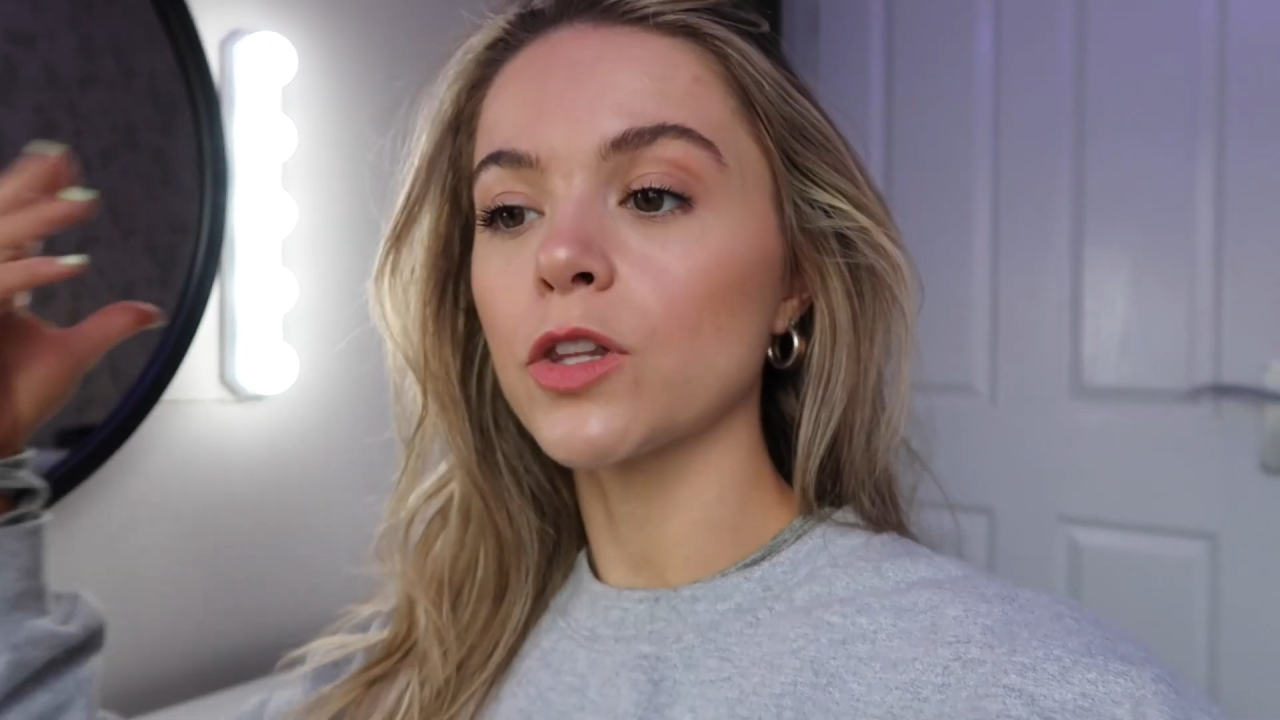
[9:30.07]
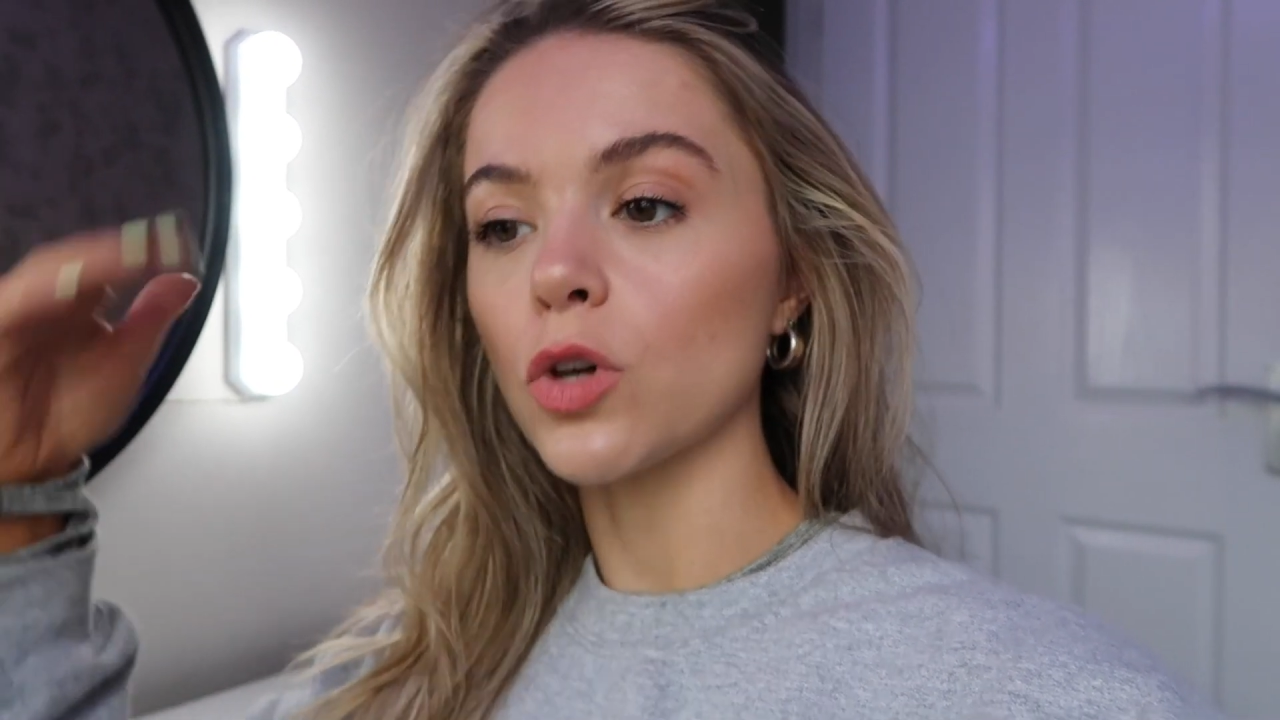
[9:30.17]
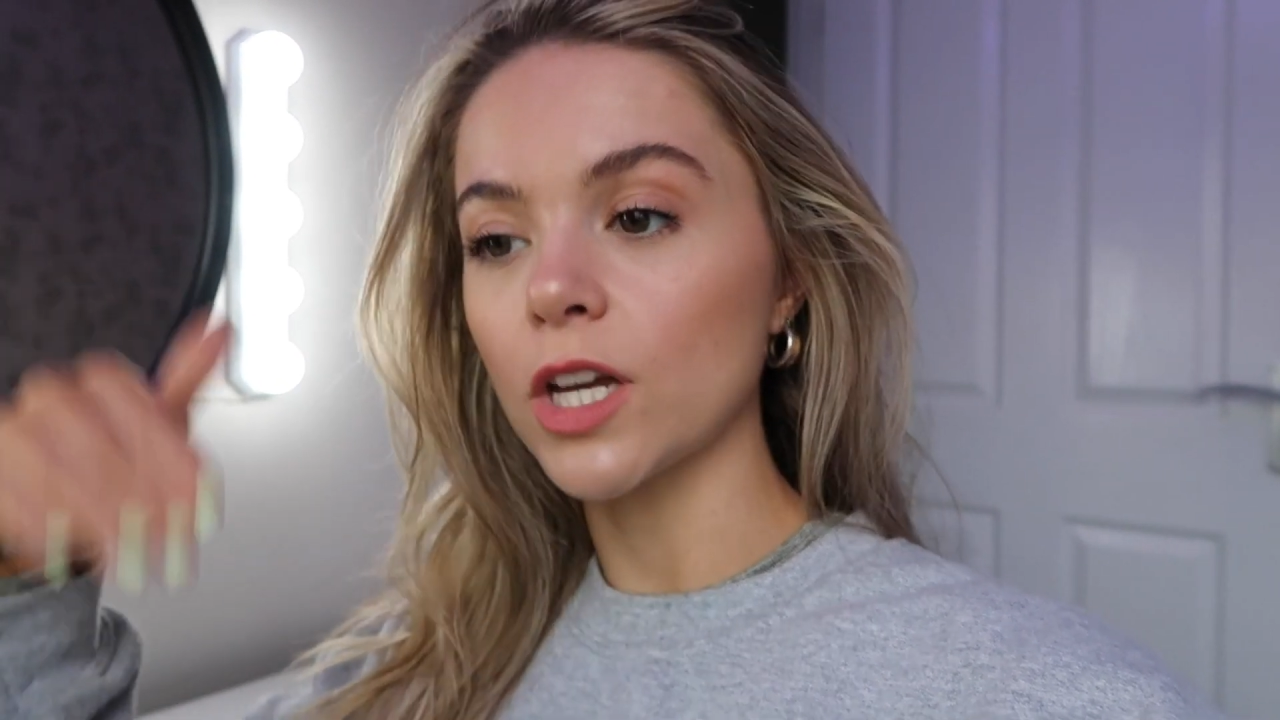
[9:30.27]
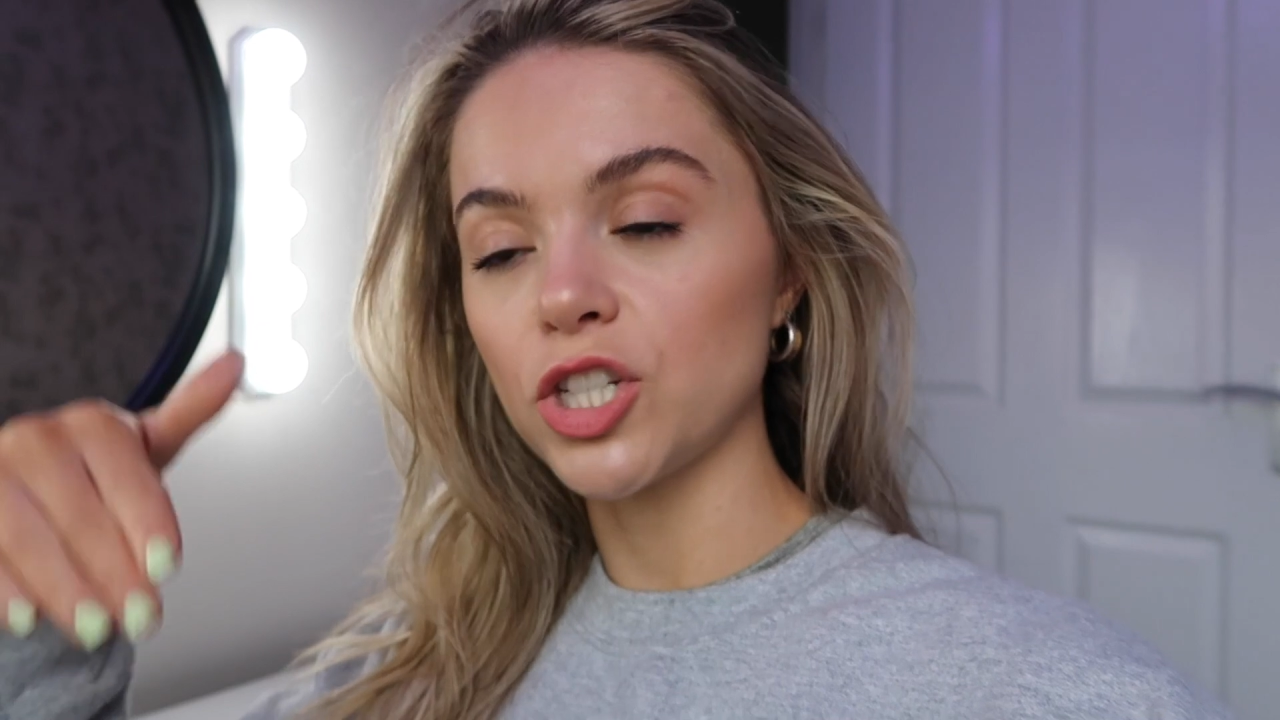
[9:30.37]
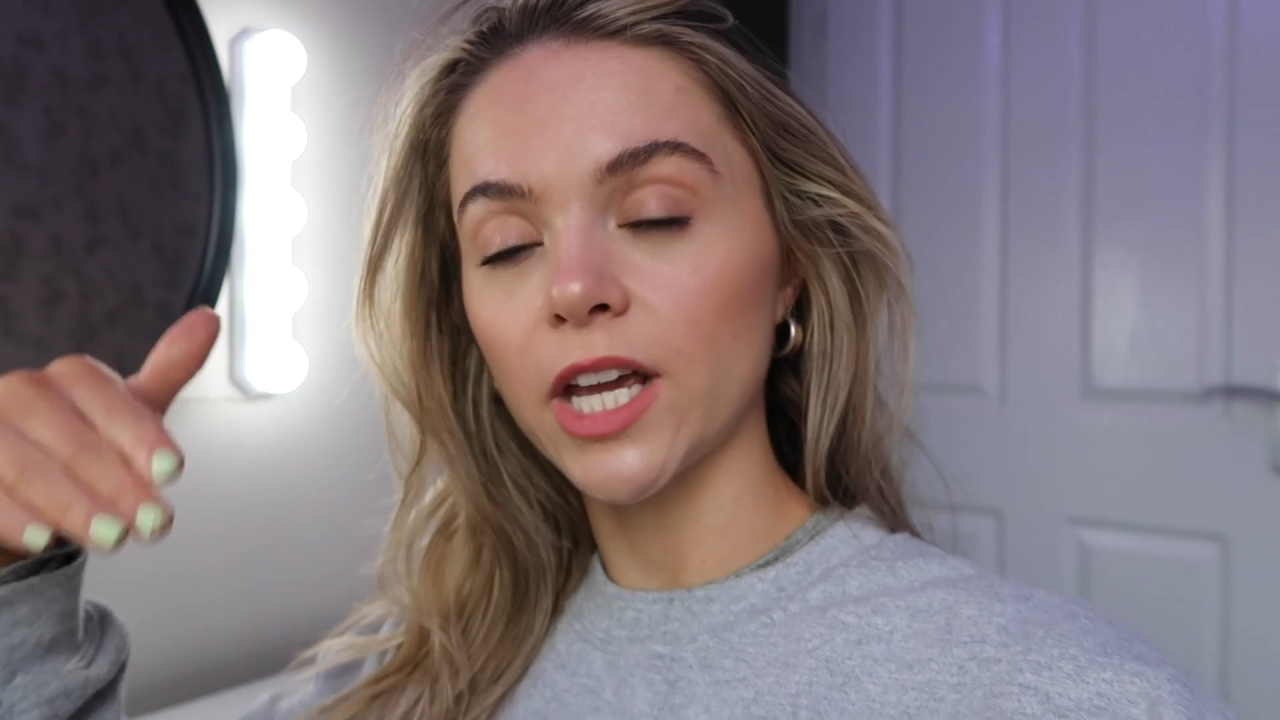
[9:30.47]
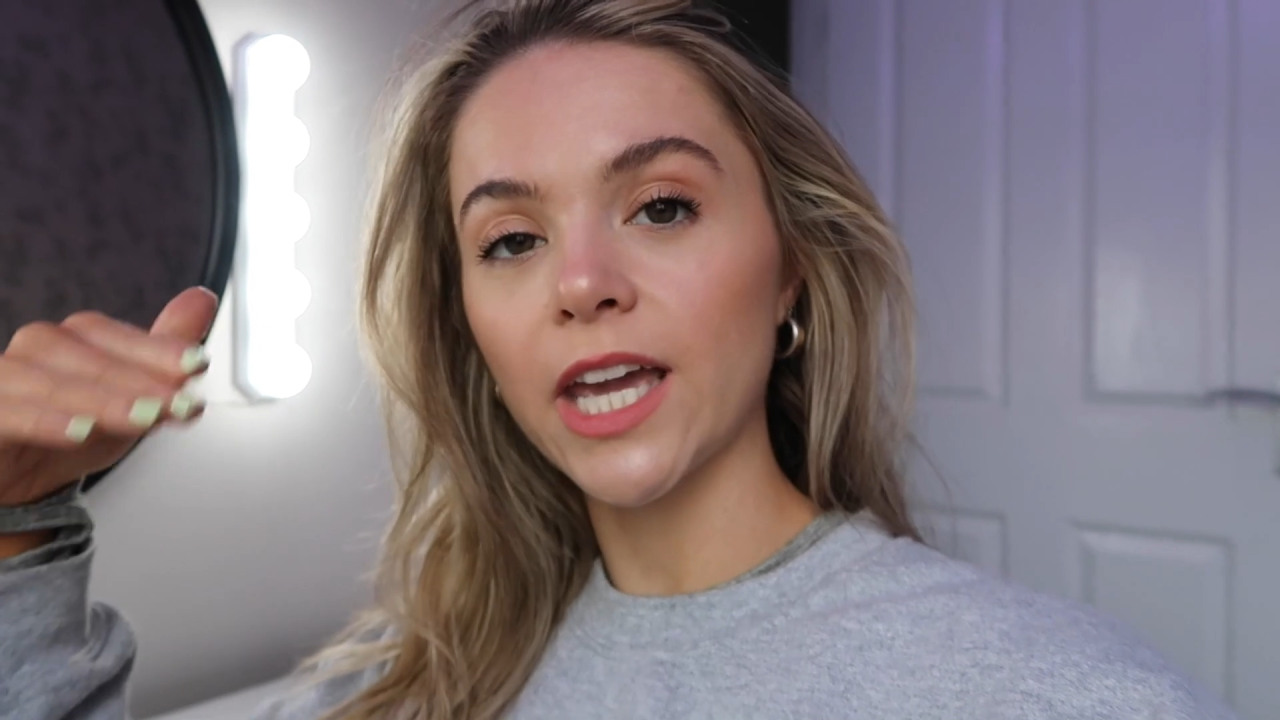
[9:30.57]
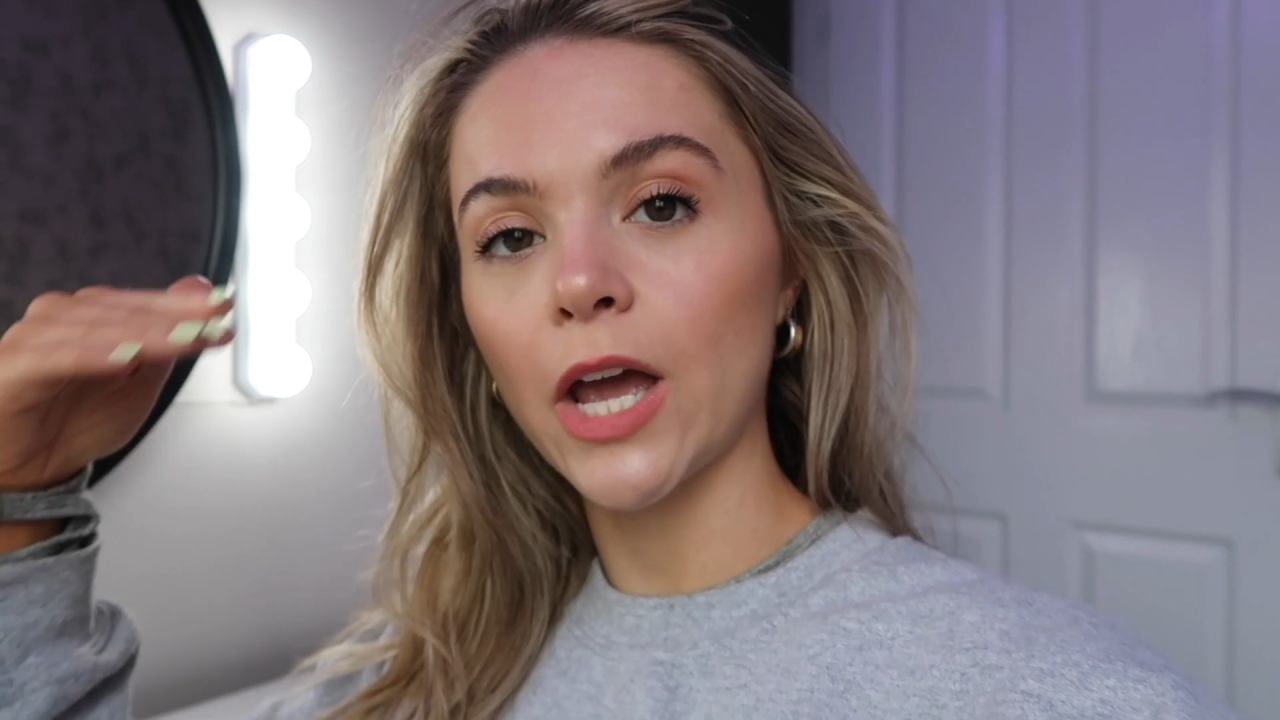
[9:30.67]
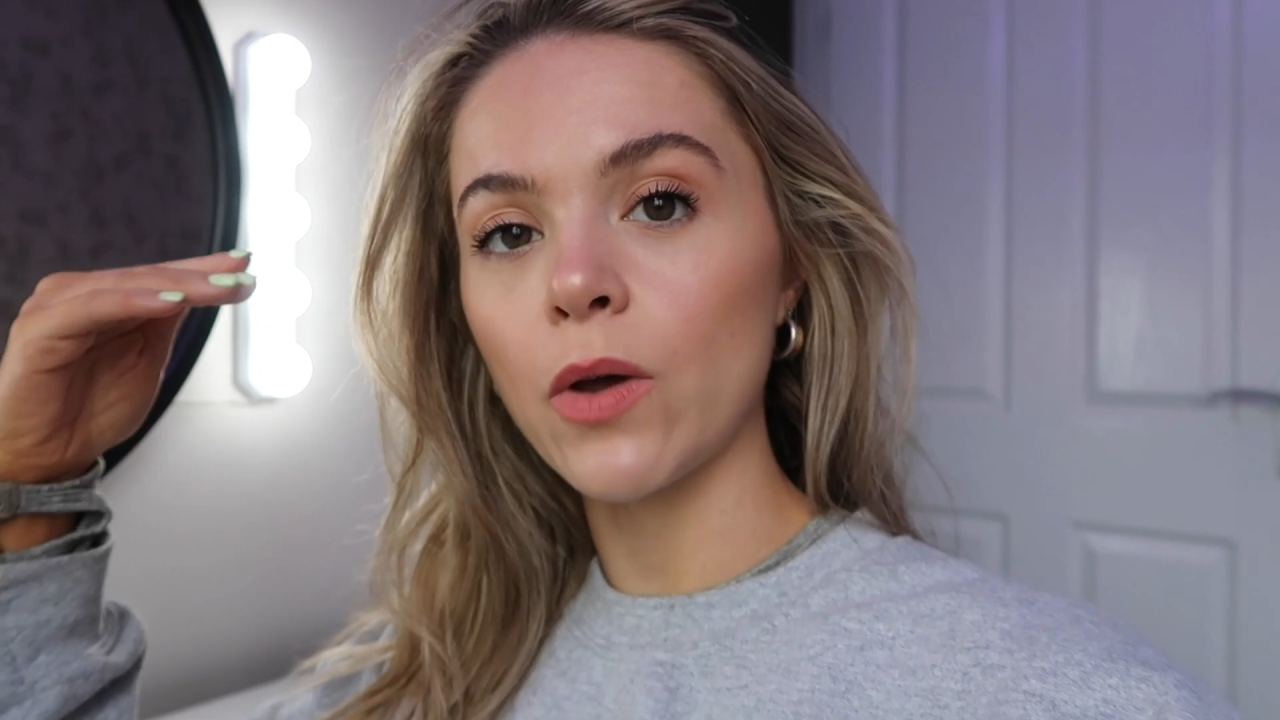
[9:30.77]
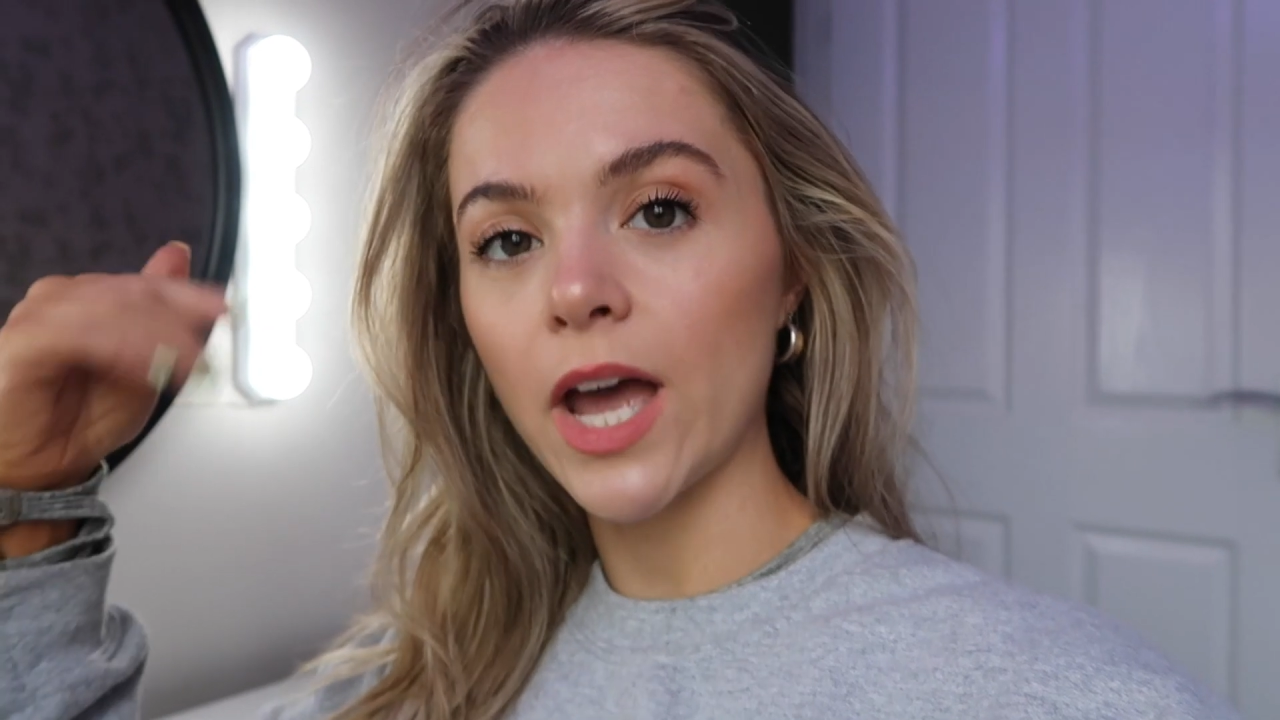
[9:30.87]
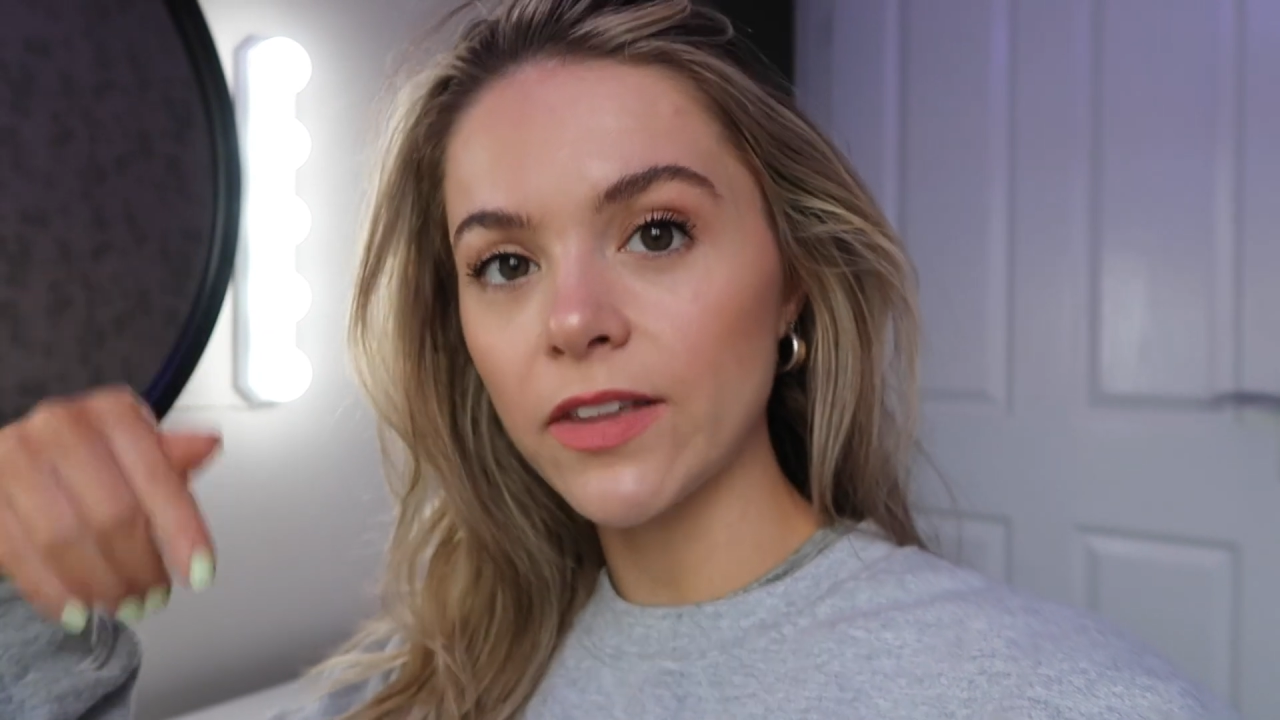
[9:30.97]
you can check it
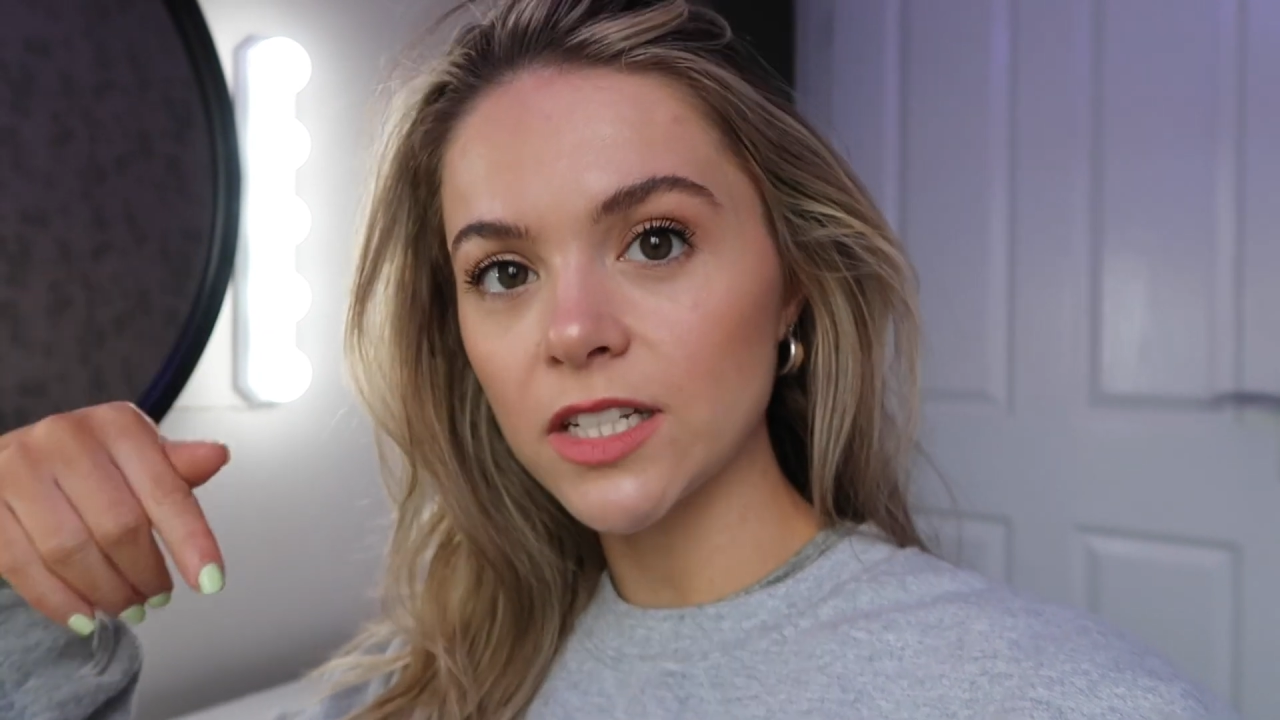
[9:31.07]
out in